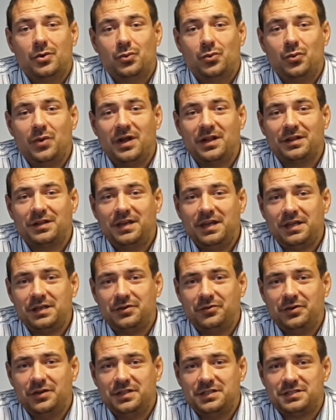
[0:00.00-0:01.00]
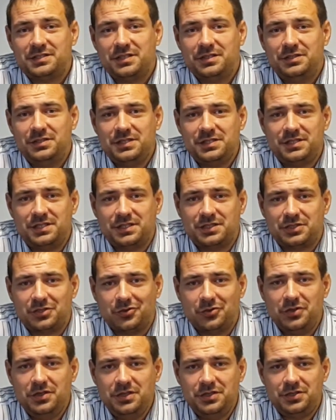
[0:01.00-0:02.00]
While gathering statistics
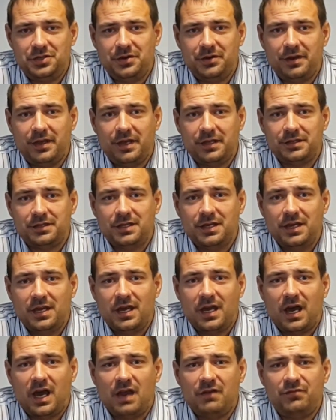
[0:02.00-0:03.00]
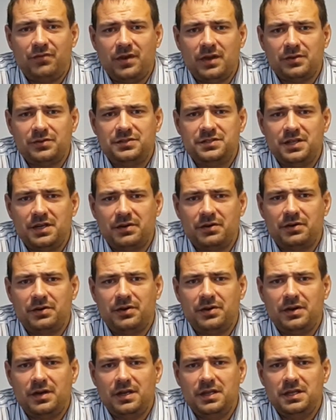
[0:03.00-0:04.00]
on internet, I found there
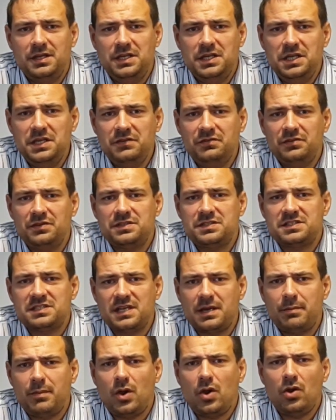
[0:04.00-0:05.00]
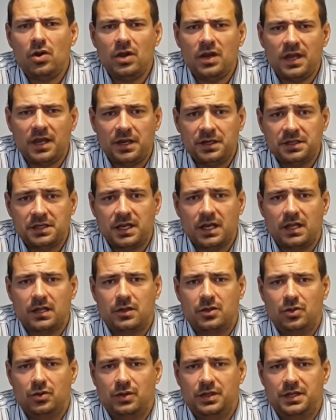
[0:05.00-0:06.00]
are even some online
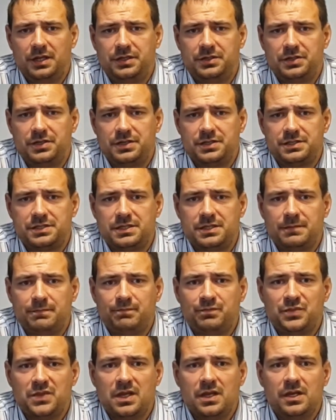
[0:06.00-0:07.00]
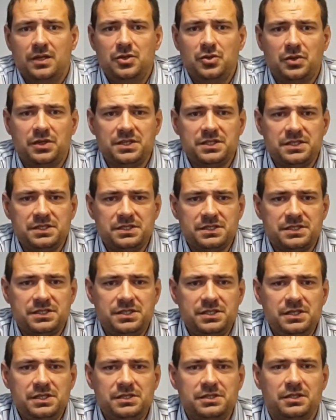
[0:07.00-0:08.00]
calculators. You can
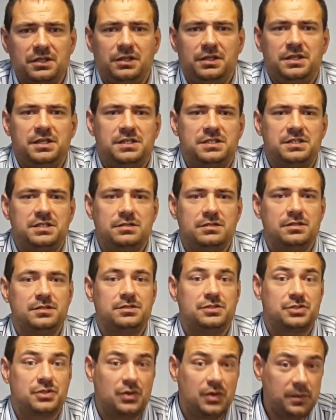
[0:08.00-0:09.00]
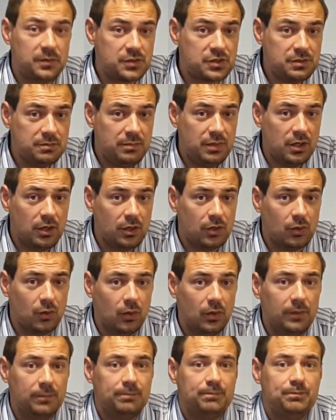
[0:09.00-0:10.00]
see the links in the description below.